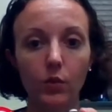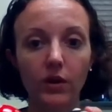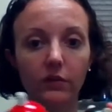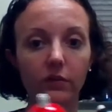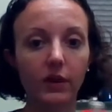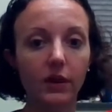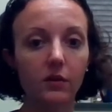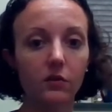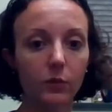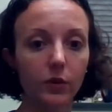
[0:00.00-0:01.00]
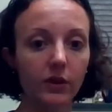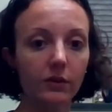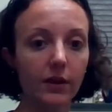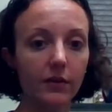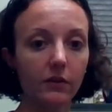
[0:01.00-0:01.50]
we see, so
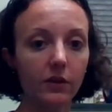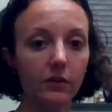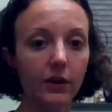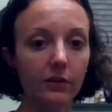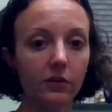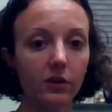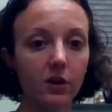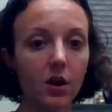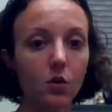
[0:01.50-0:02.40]
rotate around the z direction,